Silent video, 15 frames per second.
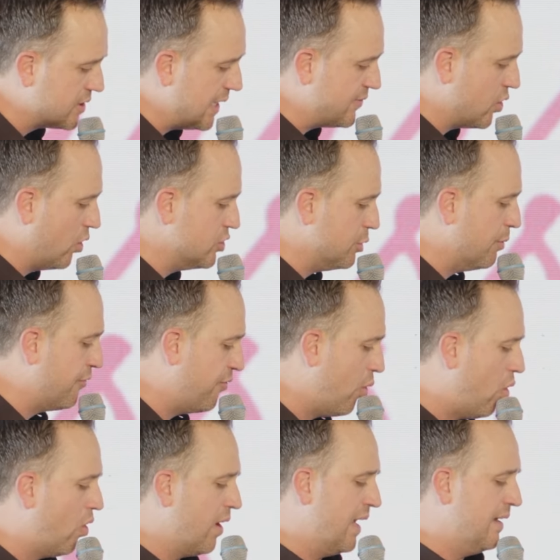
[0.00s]
I've told you
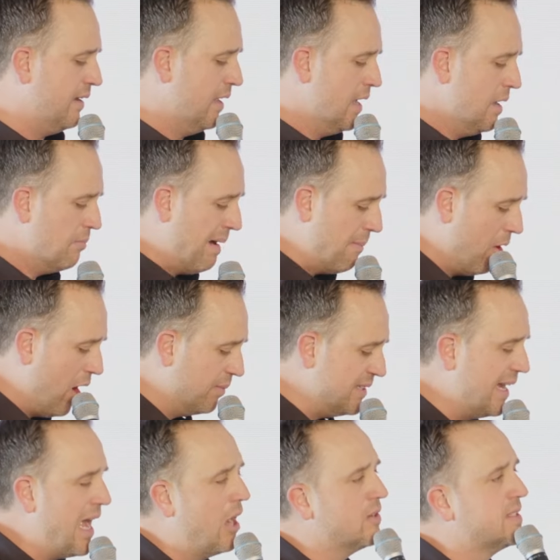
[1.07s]
before, and my mom did
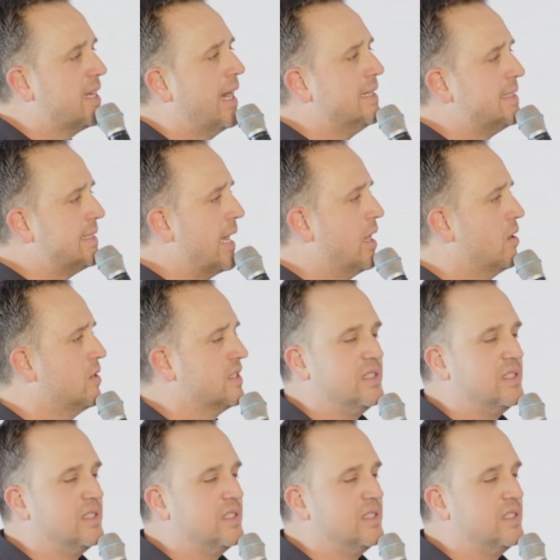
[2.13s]
outside sales.